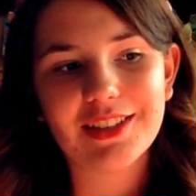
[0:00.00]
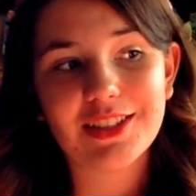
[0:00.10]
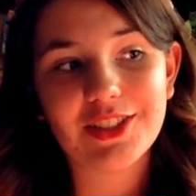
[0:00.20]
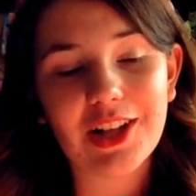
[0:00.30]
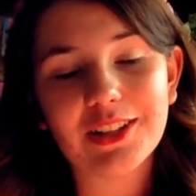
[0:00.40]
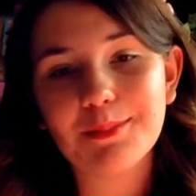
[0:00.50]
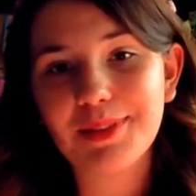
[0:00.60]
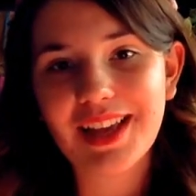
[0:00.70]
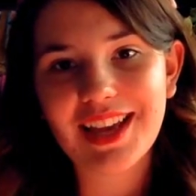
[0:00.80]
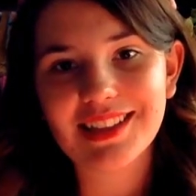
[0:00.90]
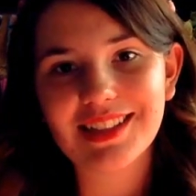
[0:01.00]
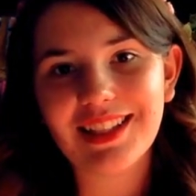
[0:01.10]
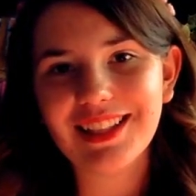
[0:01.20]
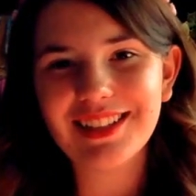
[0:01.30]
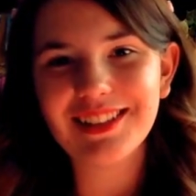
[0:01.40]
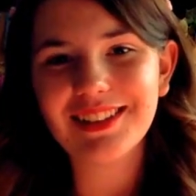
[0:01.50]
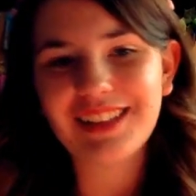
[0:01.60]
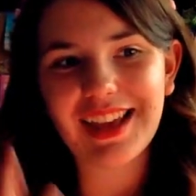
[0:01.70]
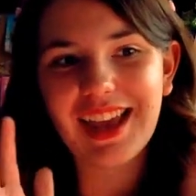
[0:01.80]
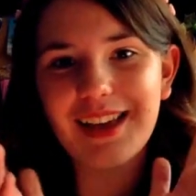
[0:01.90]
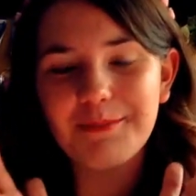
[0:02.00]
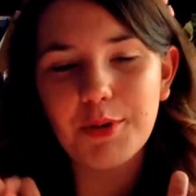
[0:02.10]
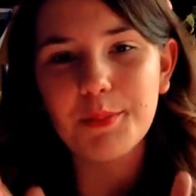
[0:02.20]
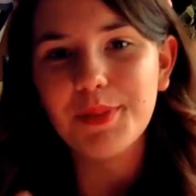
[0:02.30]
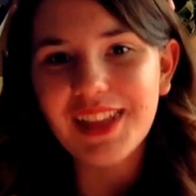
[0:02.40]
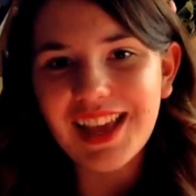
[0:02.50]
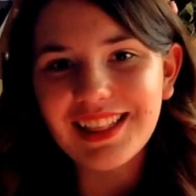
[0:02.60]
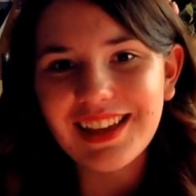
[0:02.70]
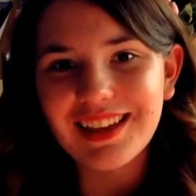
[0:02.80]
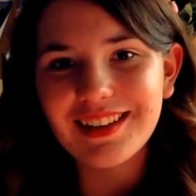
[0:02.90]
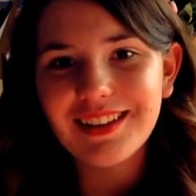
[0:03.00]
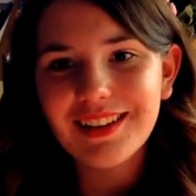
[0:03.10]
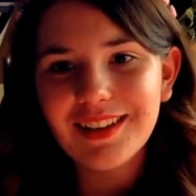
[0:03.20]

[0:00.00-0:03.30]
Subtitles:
And Sheldon plays a little purple alien